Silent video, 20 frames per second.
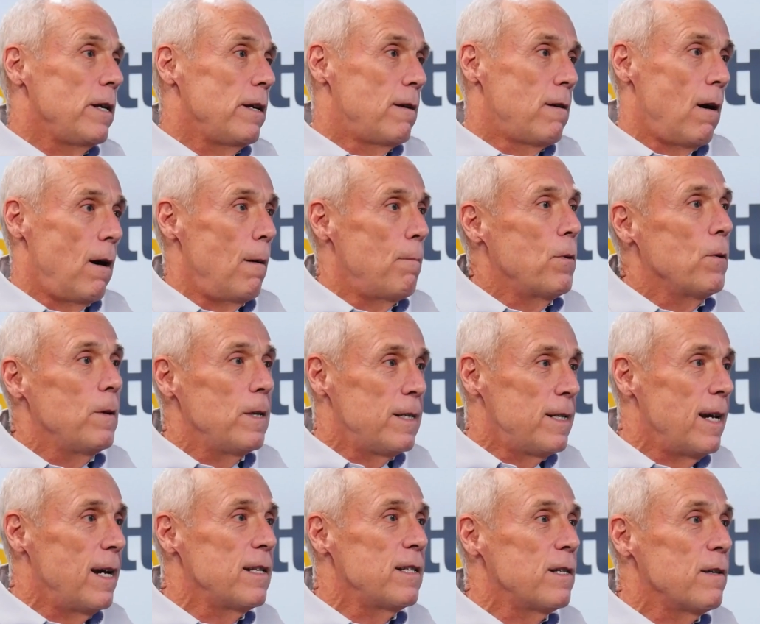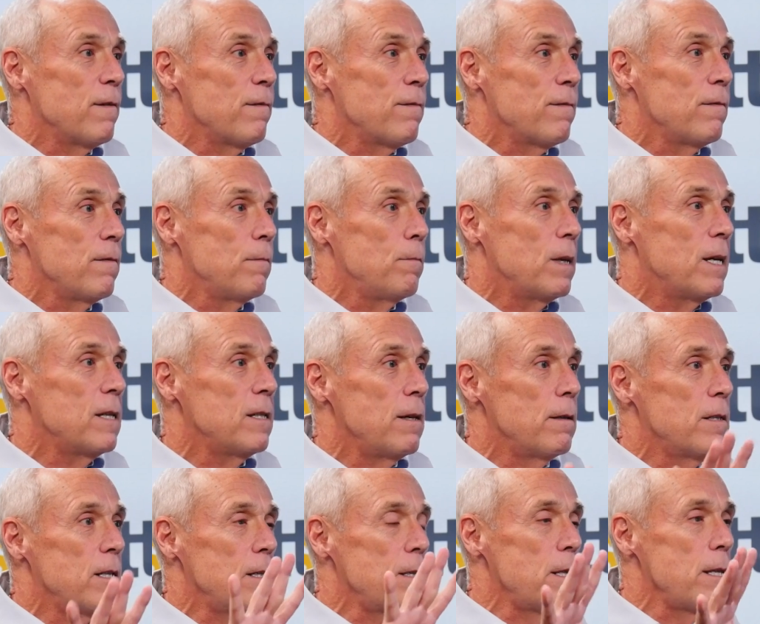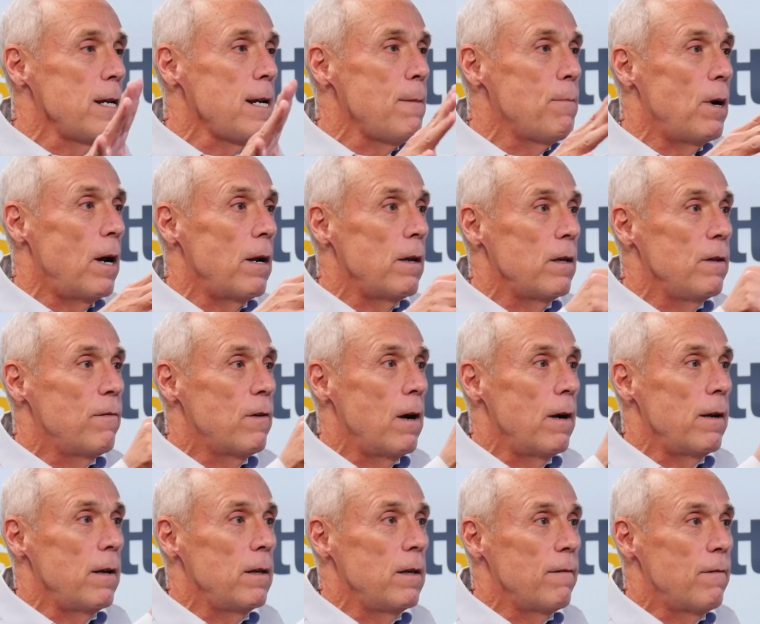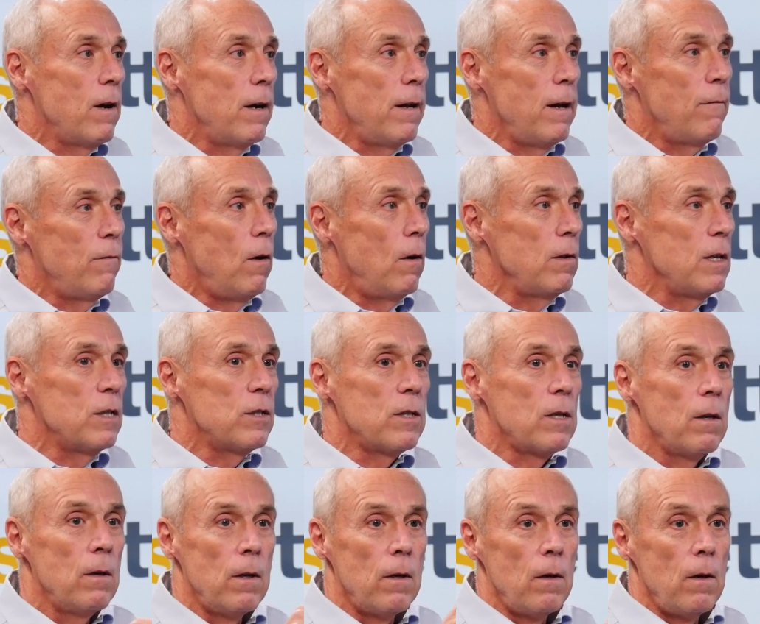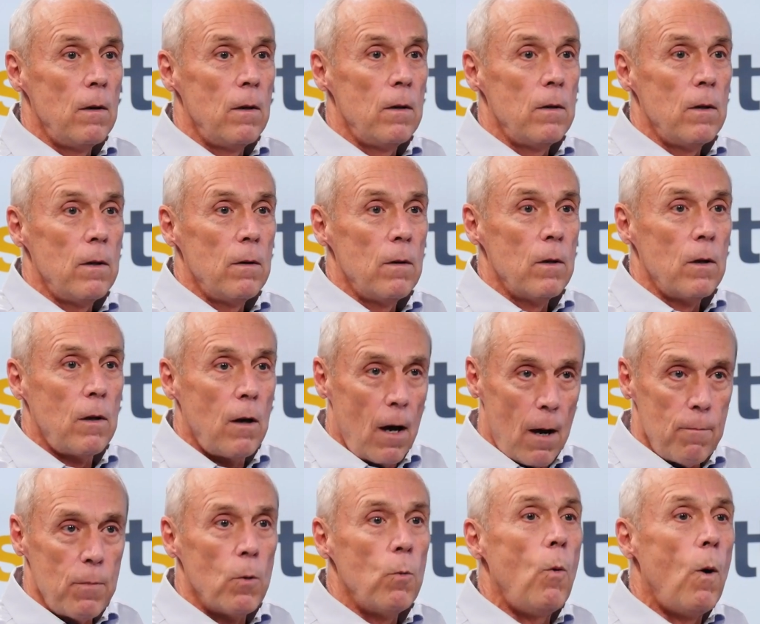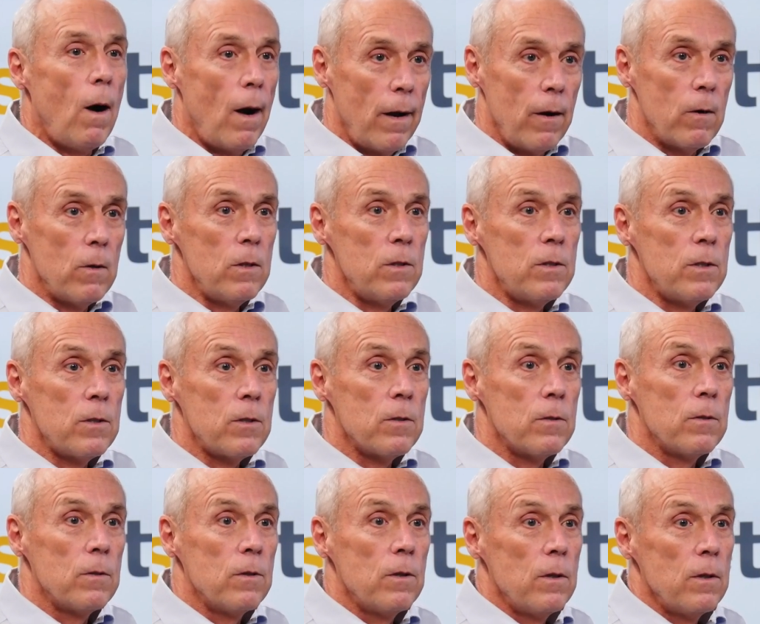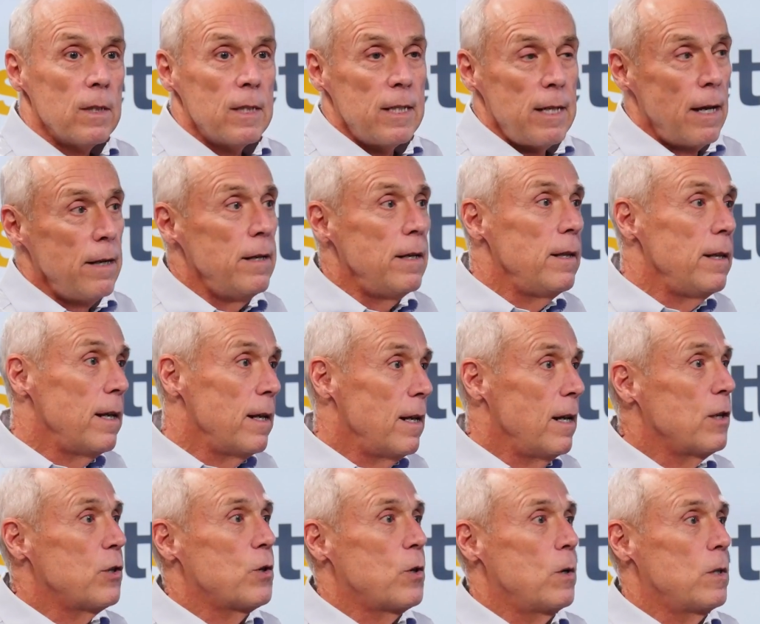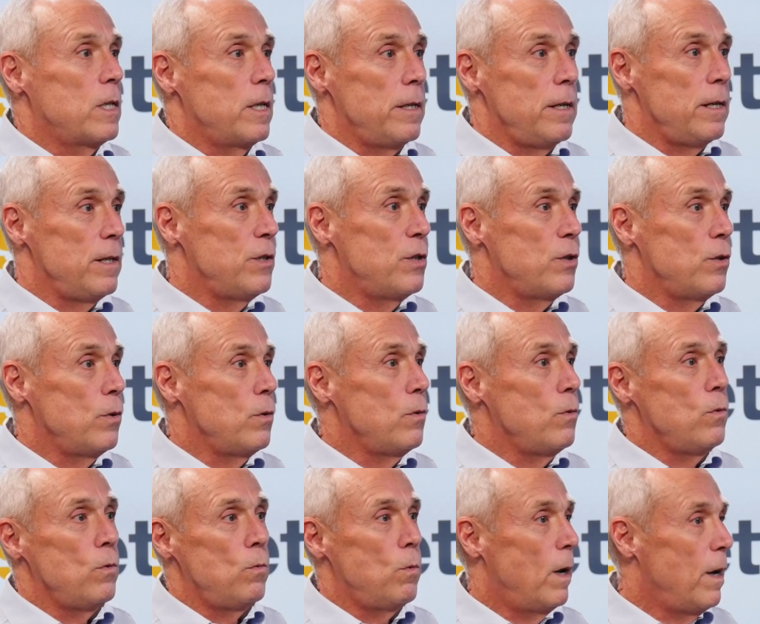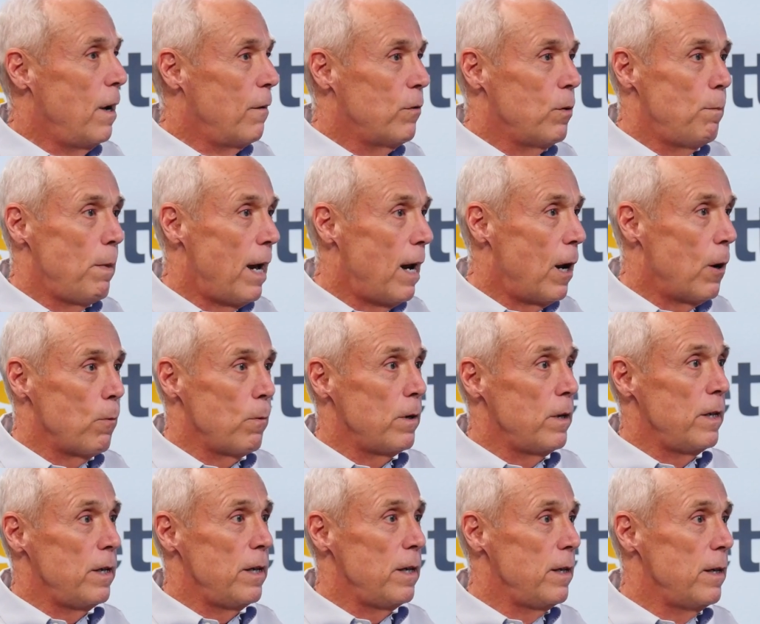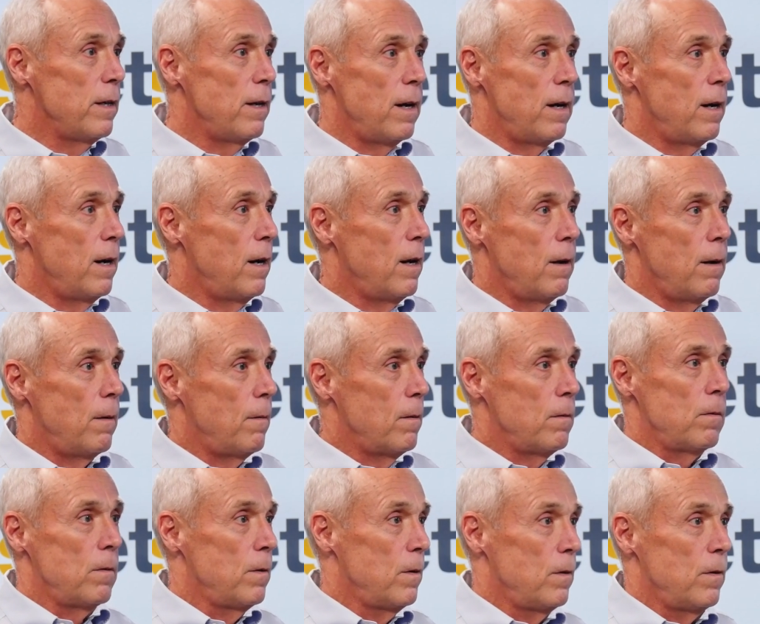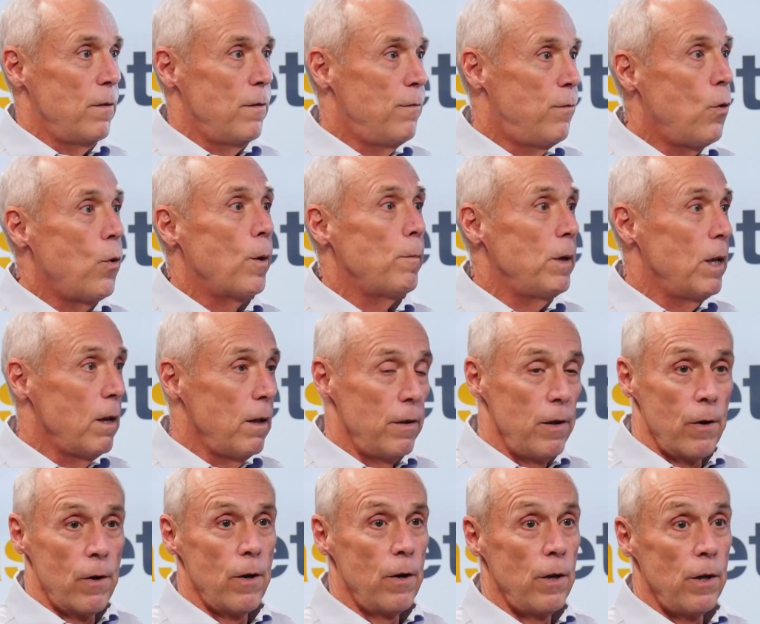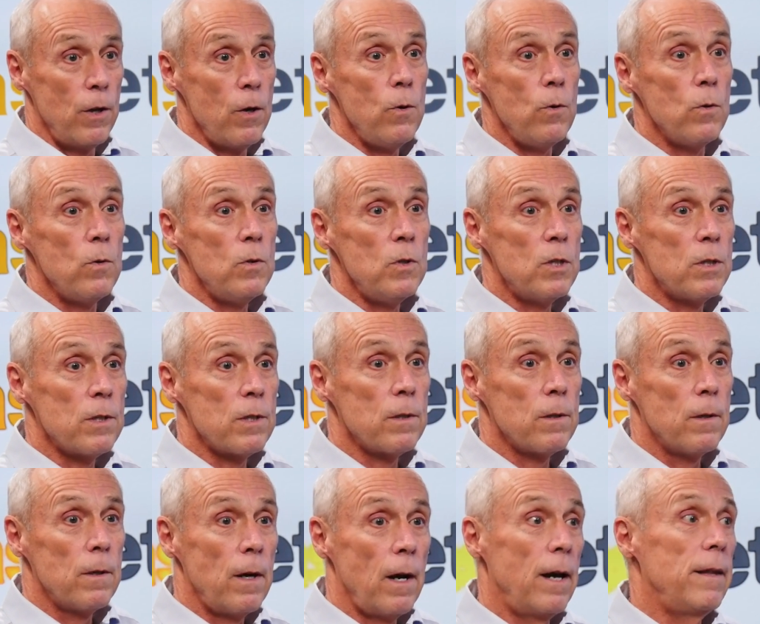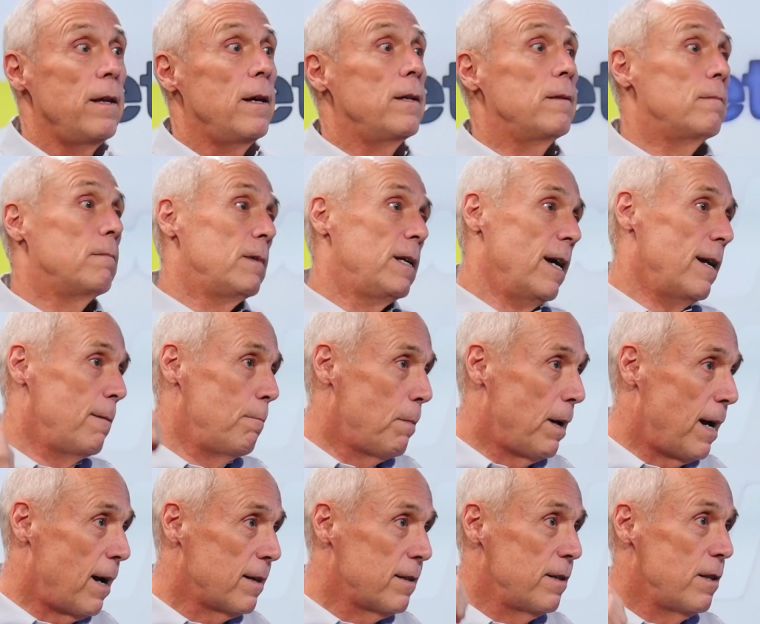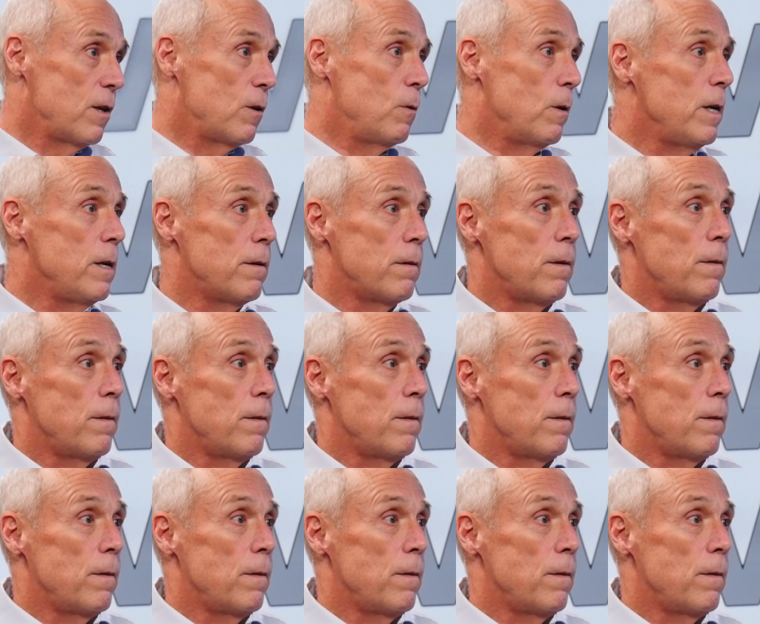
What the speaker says: copper intensive because just think about it. You've got to have all these copper wires sending the electricity to whatever battery formula you're going to use and then get it back to the grid.